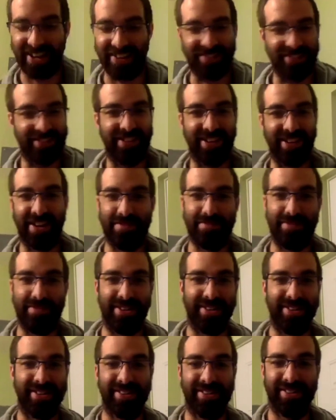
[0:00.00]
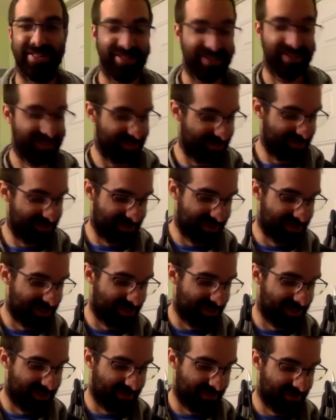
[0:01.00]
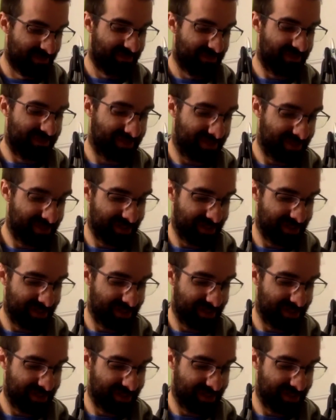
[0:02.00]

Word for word: No, but uh, anyway, yeah, no, I